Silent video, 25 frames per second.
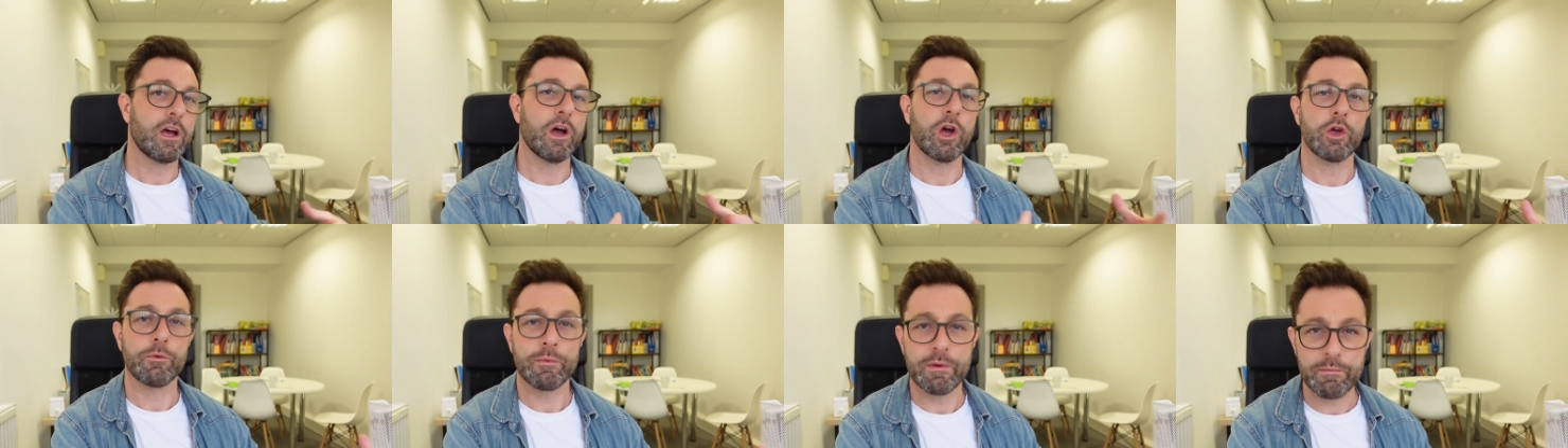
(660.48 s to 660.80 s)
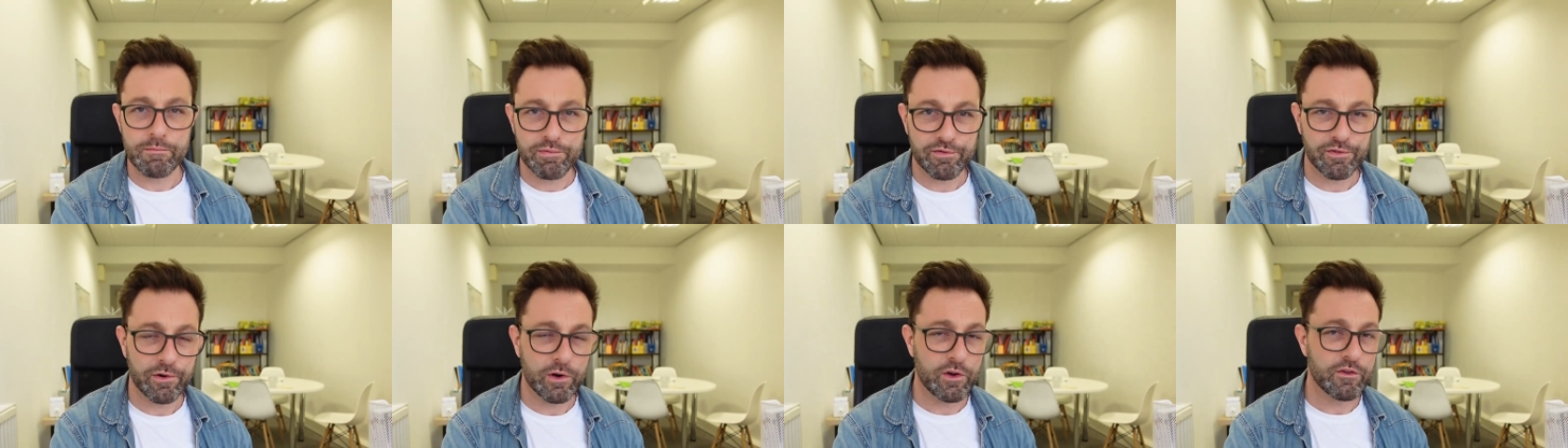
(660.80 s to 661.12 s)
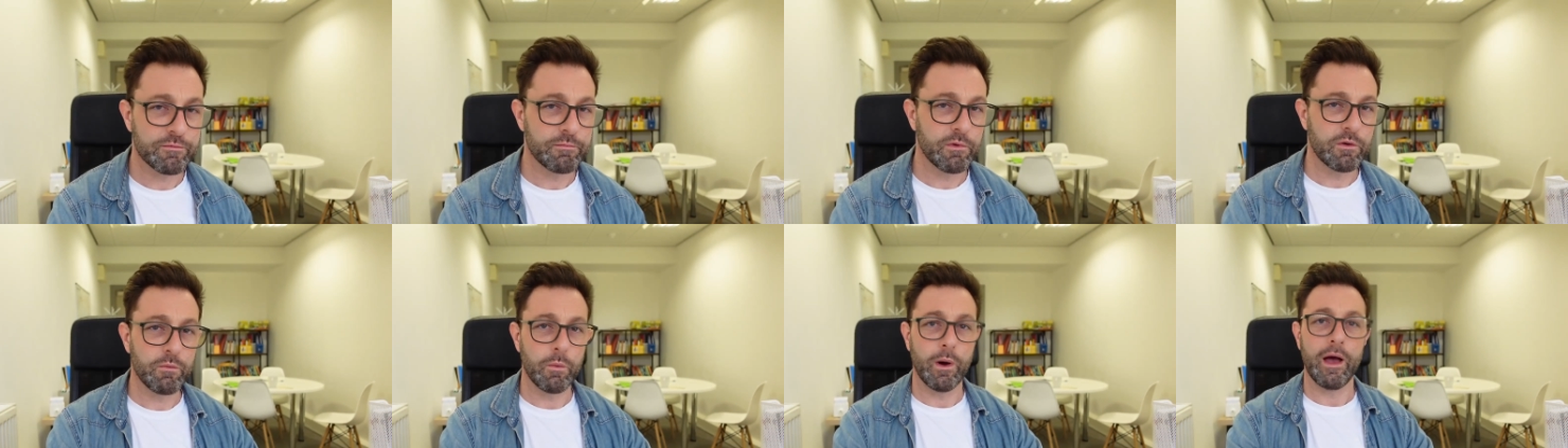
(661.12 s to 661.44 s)
home
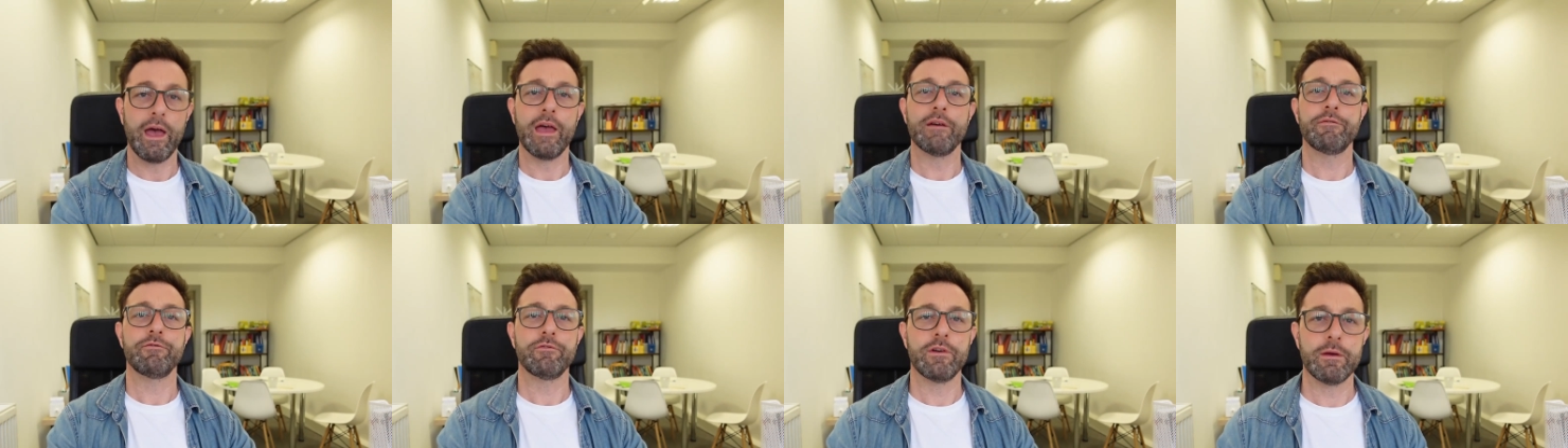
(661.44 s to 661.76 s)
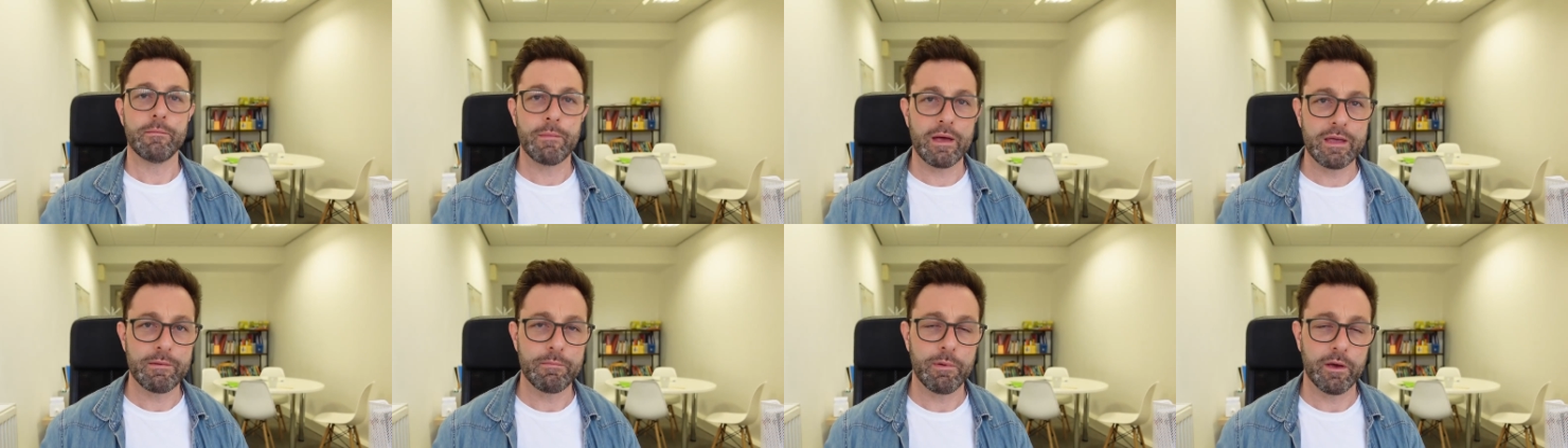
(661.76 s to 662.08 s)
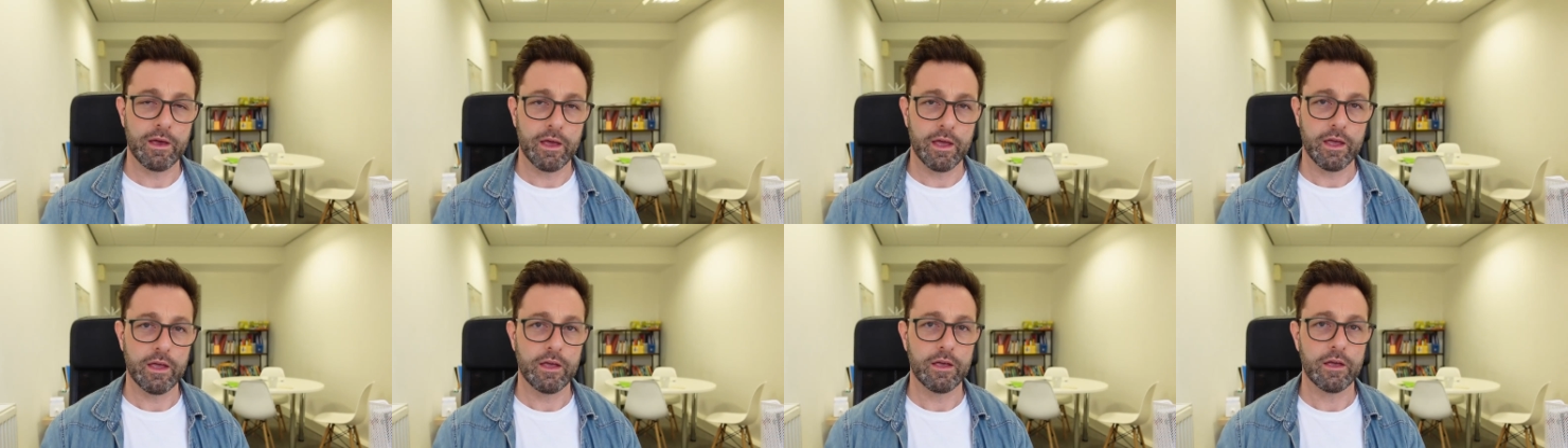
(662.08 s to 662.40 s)
improvement, whatever it may
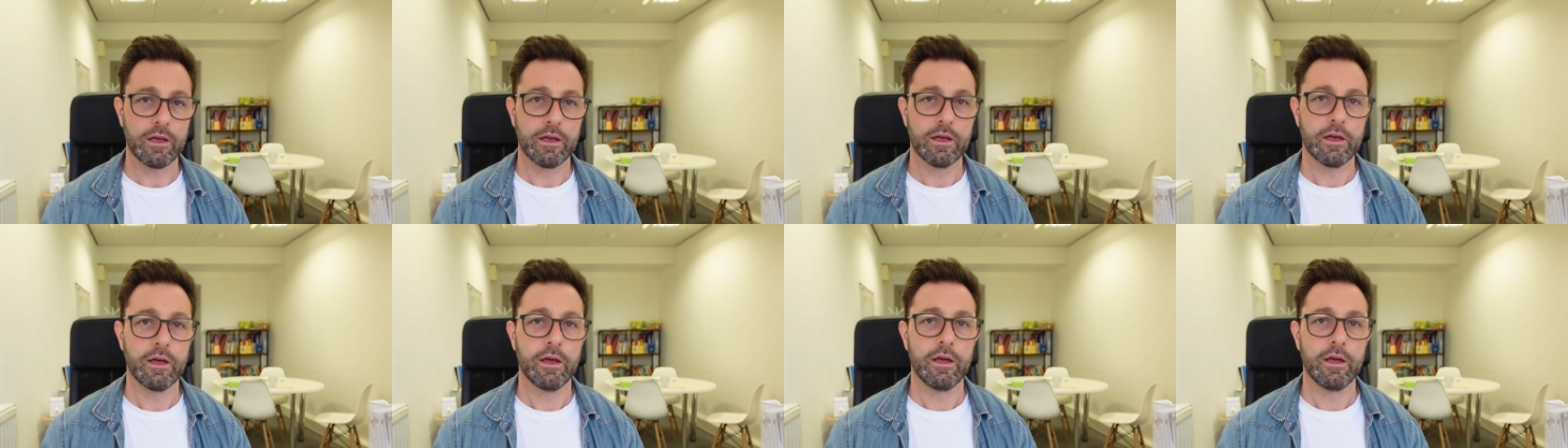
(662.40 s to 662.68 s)
be,